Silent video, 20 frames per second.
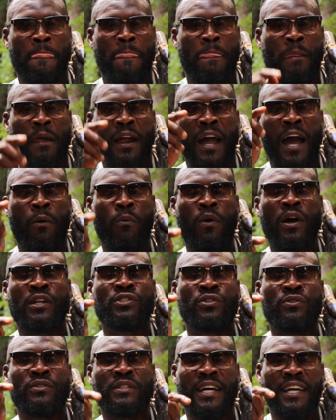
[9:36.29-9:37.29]
I want
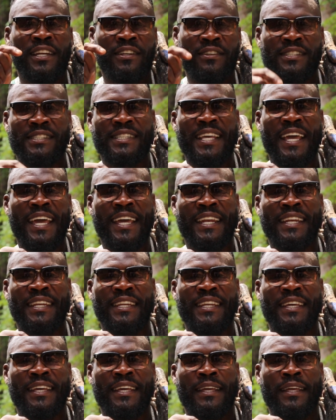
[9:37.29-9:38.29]
you to understand
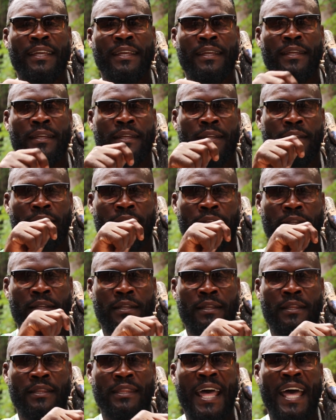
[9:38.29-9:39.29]

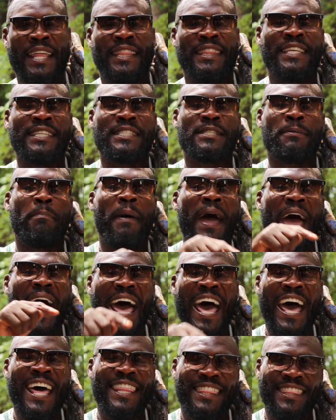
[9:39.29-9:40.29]
that this
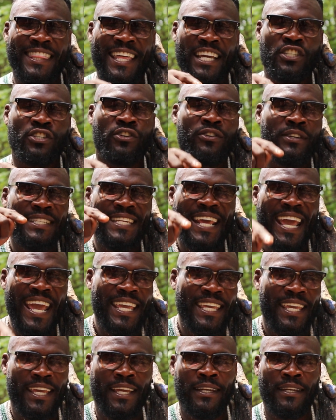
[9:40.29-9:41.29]
path that you're
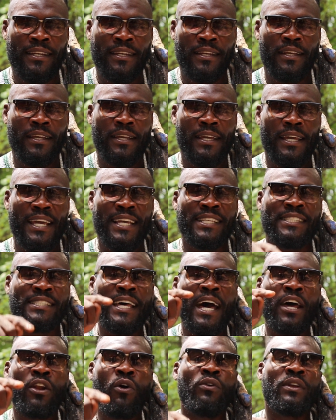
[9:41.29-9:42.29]
taking is
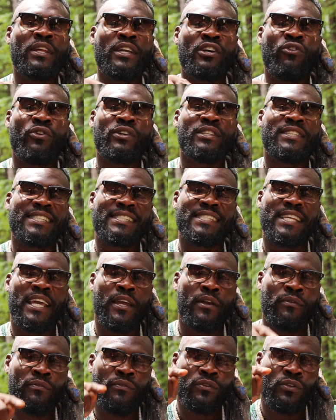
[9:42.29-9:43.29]
not only going to
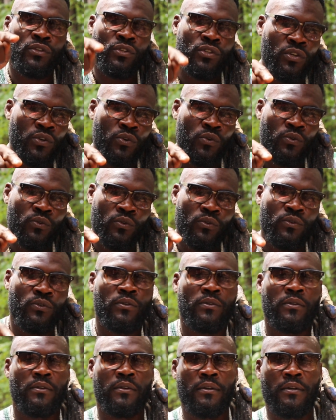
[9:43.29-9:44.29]
save you,
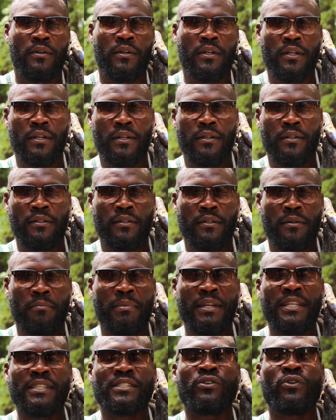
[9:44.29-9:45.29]
but
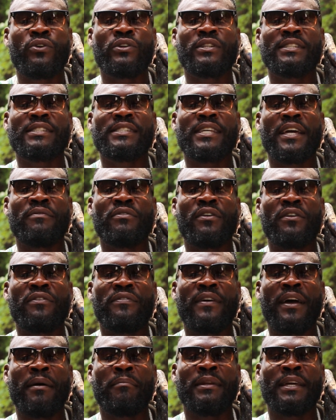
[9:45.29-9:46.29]
it's going to save your
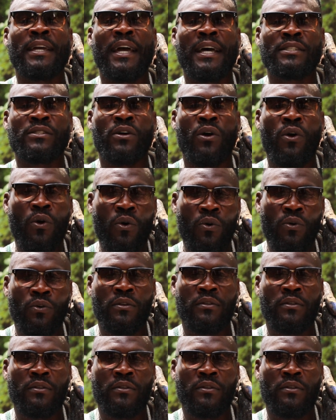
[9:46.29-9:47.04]
family as a whole.